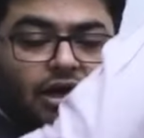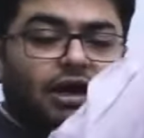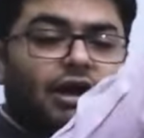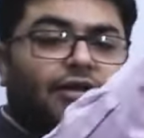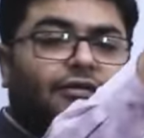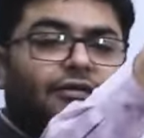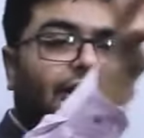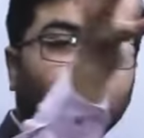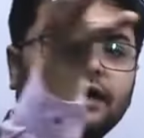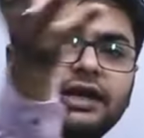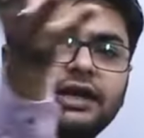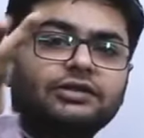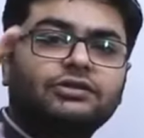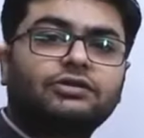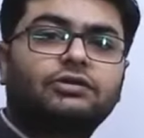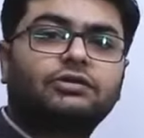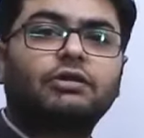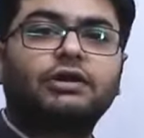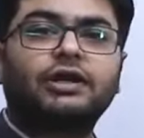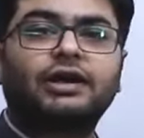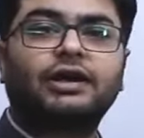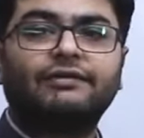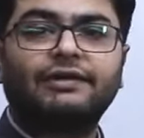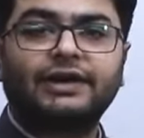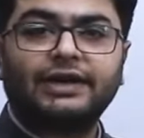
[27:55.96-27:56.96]
governance,
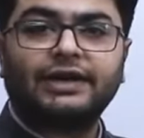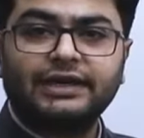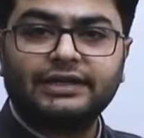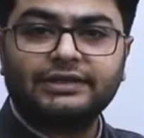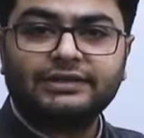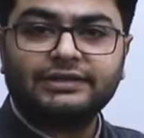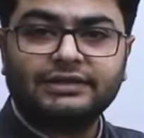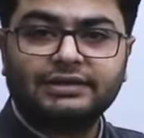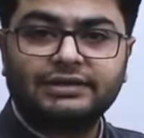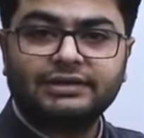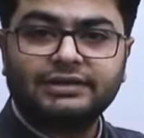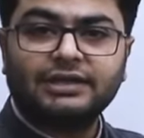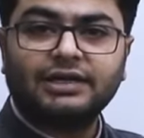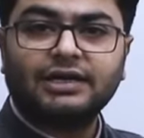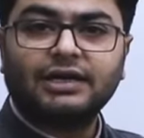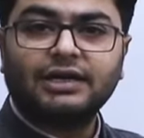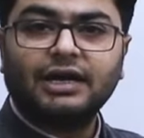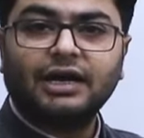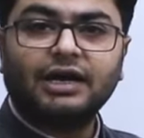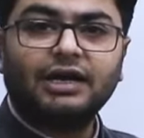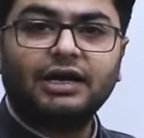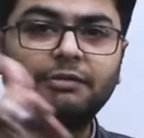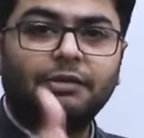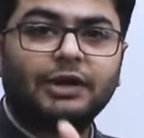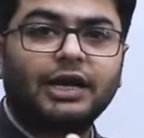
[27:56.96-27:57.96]
good governance,
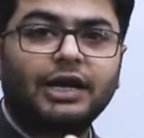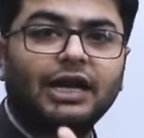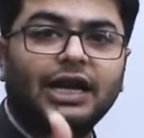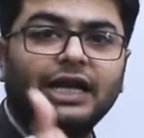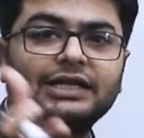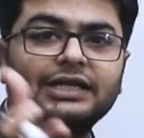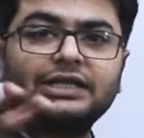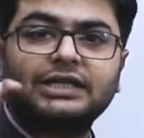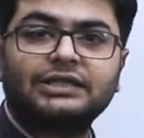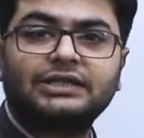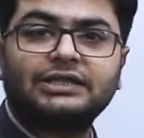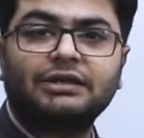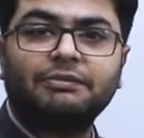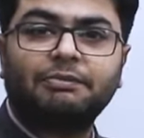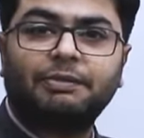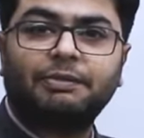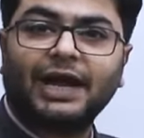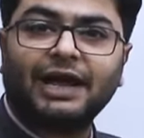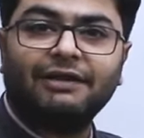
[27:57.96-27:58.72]
liberalization,